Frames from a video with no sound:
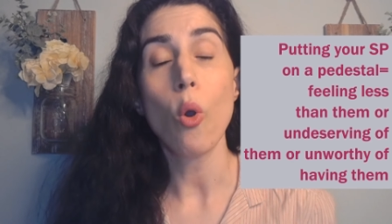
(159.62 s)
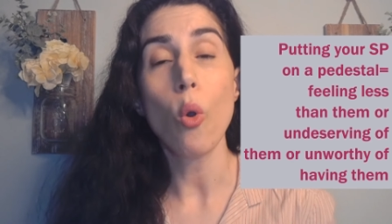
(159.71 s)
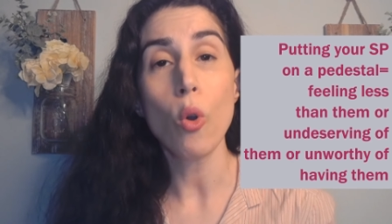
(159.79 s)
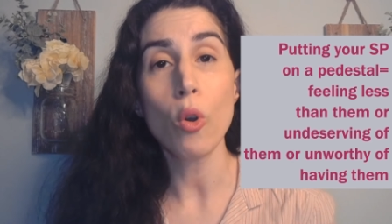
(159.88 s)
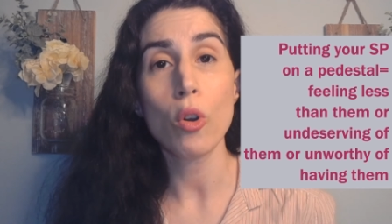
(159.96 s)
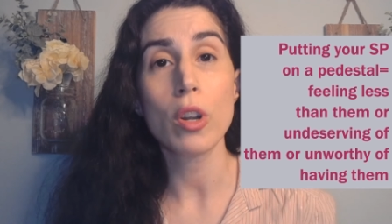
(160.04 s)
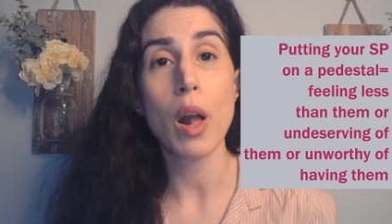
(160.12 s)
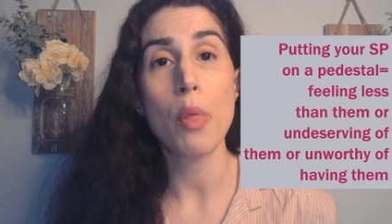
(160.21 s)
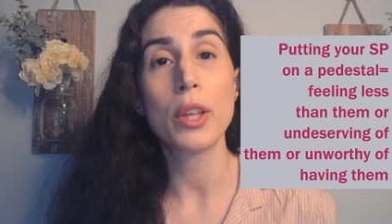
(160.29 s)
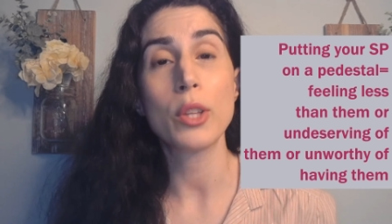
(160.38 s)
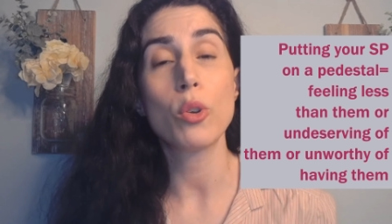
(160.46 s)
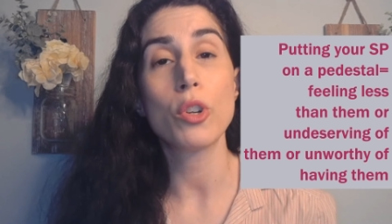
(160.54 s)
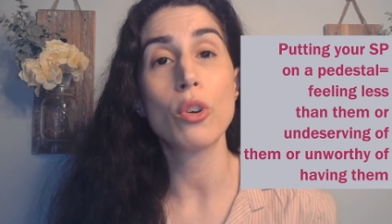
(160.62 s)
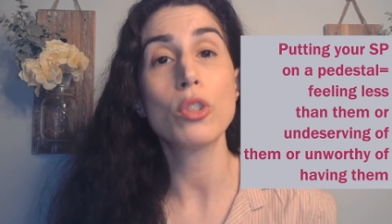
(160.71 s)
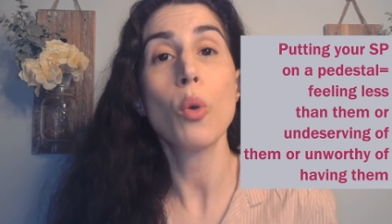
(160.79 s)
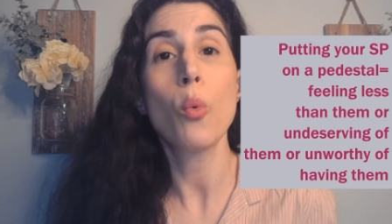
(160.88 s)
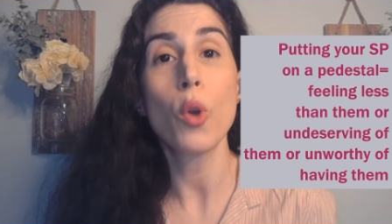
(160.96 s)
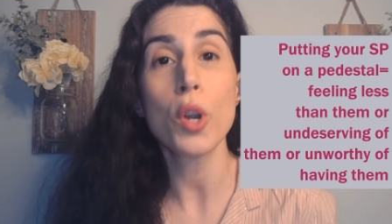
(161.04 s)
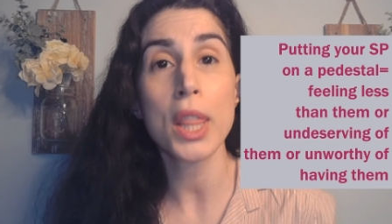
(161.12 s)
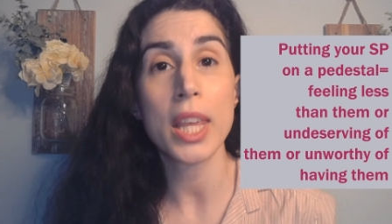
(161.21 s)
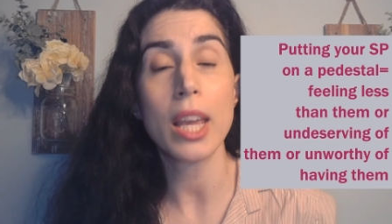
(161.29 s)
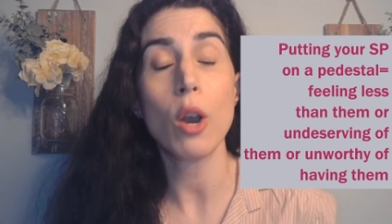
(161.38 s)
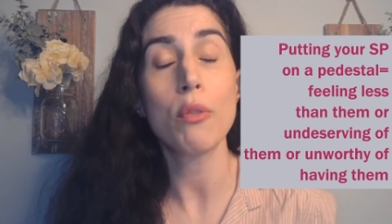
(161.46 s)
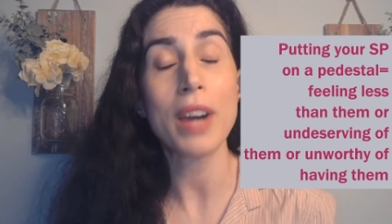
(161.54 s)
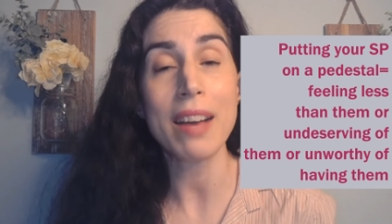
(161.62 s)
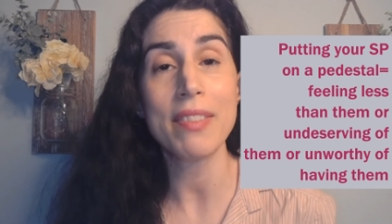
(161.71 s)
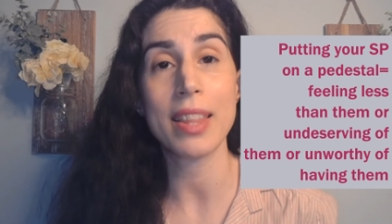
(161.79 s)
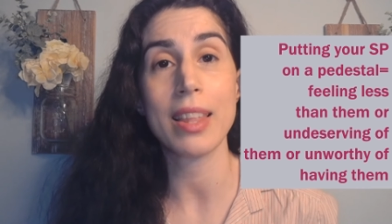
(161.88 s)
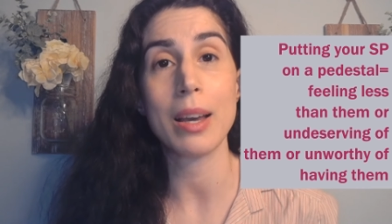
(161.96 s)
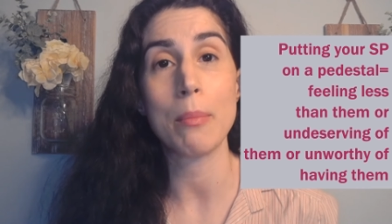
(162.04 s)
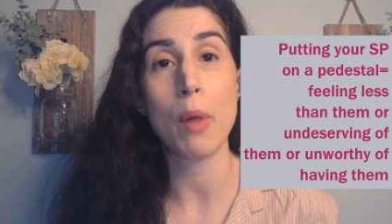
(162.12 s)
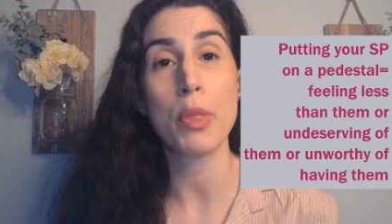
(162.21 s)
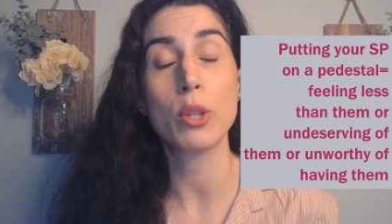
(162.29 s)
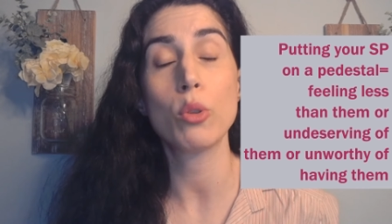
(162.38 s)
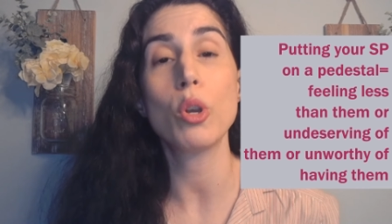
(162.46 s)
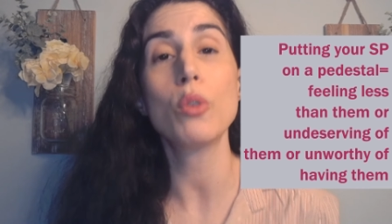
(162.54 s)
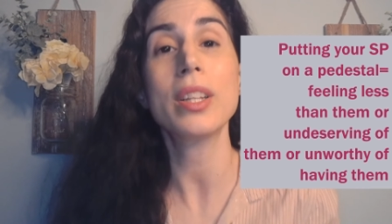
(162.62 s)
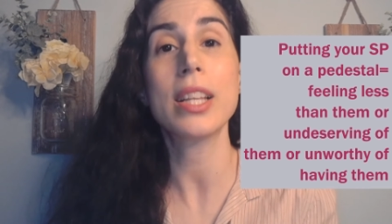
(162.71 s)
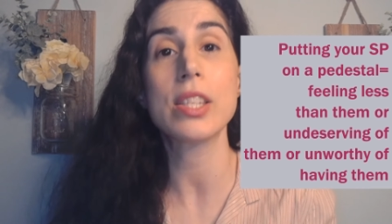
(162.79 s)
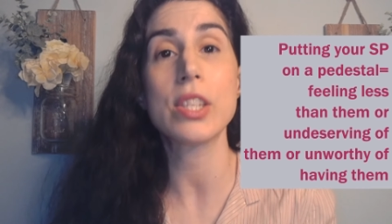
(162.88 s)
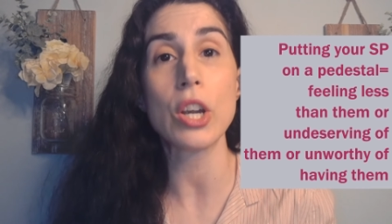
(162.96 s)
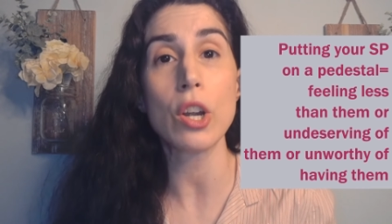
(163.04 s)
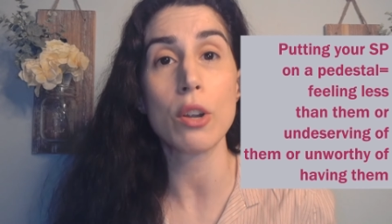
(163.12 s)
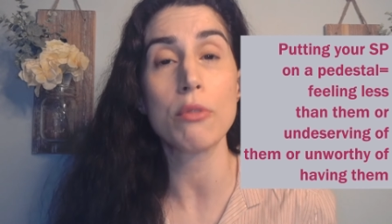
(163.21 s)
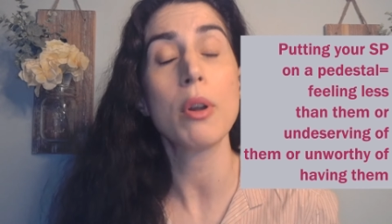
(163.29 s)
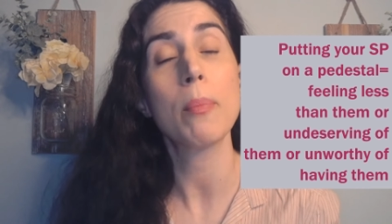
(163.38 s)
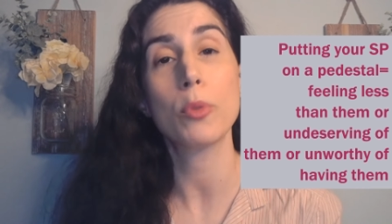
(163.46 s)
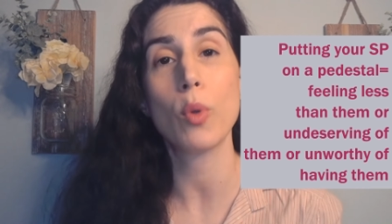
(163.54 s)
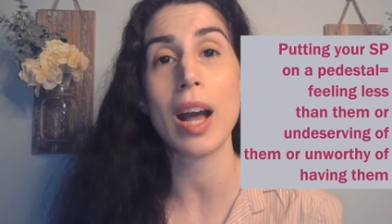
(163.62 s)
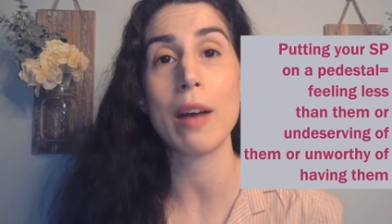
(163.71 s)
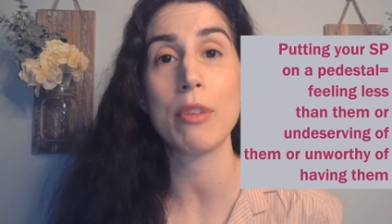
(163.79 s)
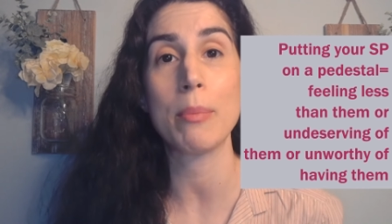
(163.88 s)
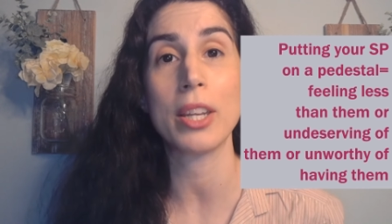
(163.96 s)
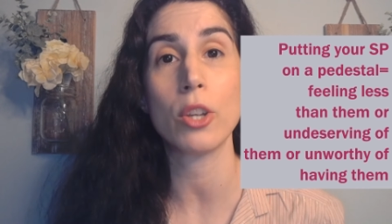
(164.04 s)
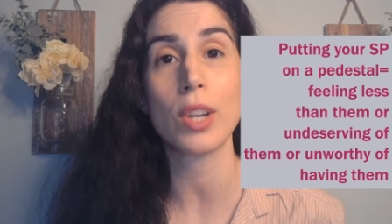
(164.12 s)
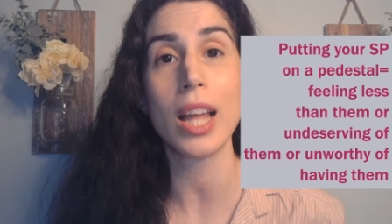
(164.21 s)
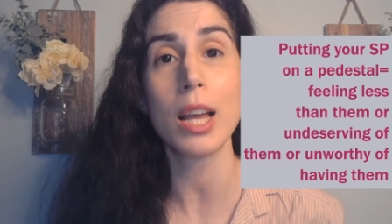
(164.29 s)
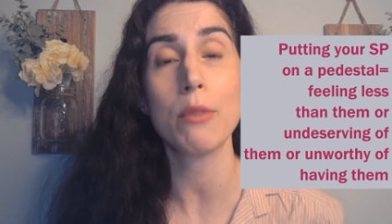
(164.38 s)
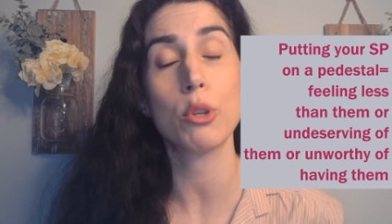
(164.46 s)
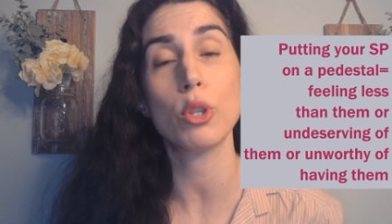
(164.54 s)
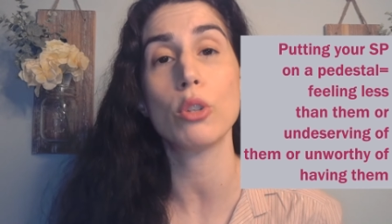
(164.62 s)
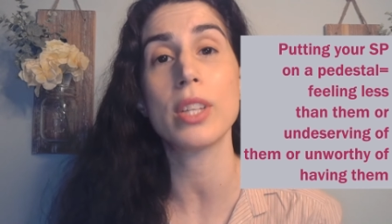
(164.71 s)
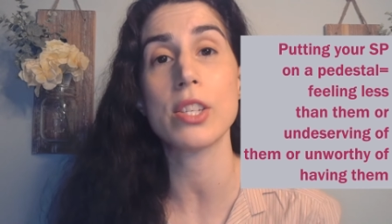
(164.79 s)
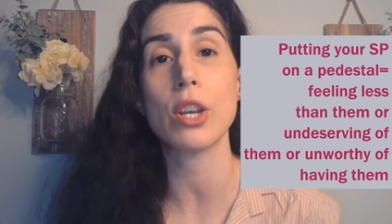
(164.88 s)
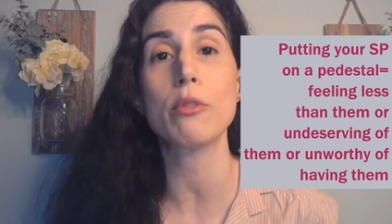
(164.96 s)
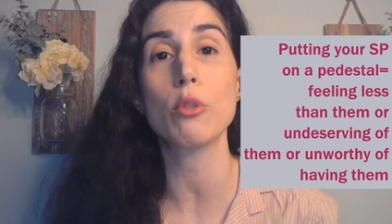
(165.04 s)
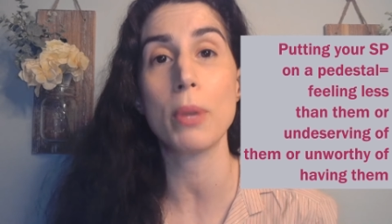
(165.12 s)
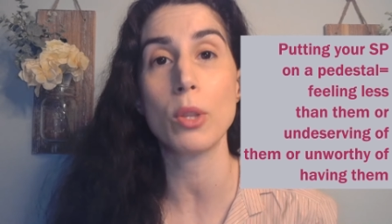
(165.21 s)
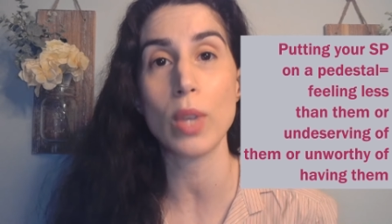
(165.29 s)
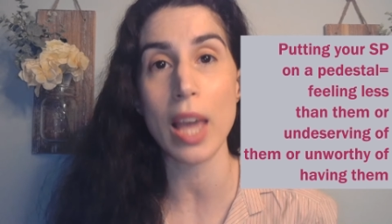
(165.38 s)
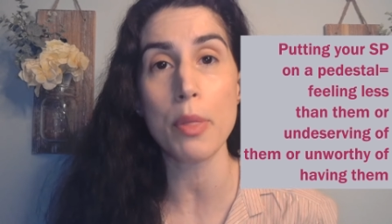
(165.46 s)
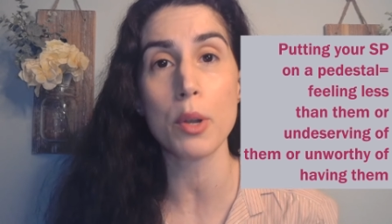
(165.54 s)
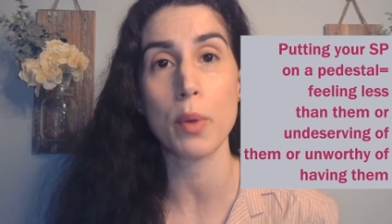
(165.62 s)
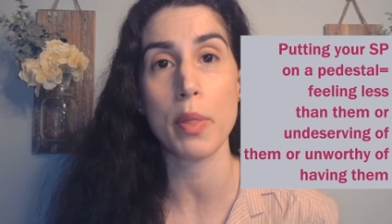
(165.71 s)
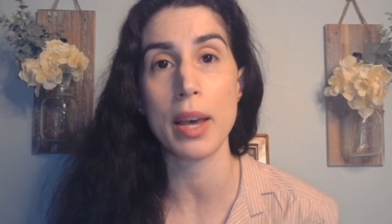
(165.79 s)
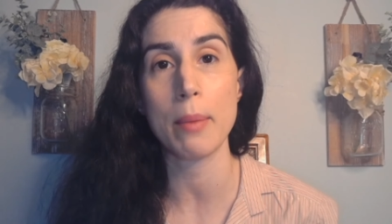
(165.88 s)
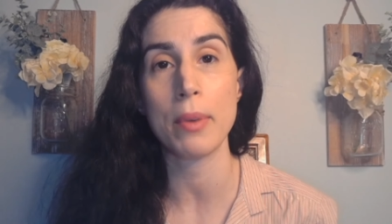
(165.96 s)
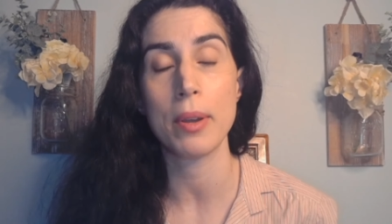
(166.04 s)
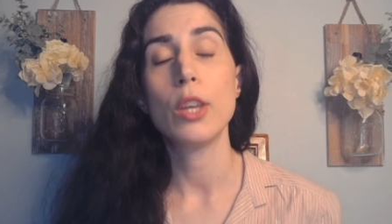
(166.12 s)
or that you're not worthy of having them, that you don't deserve to have them in your life, you don't deserve to be together with them.